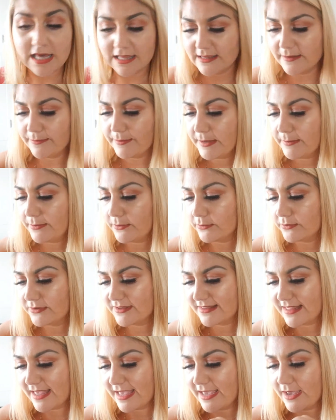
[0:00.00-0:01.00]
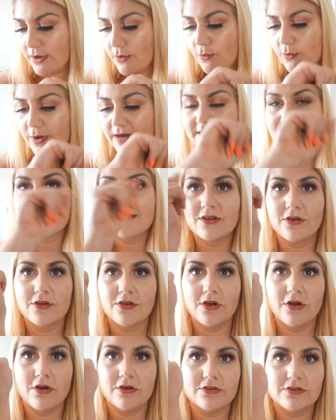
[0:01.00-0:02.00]
that people will say, what is going
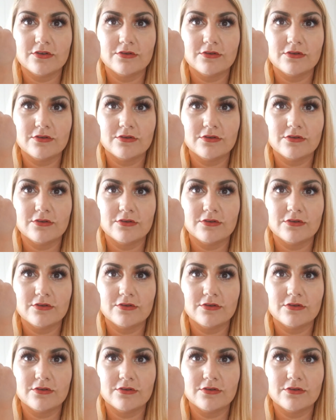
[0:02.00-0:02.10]
on?